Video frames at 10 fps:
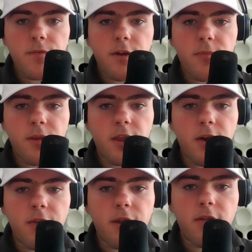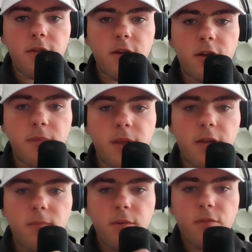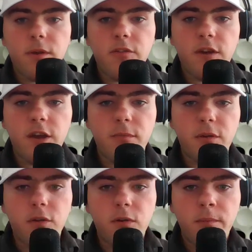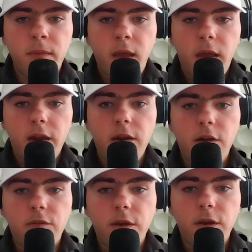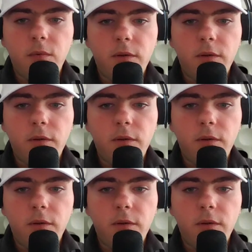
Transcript: freshman of the year. I think it's going to come down between Jasmine Koo and Andrea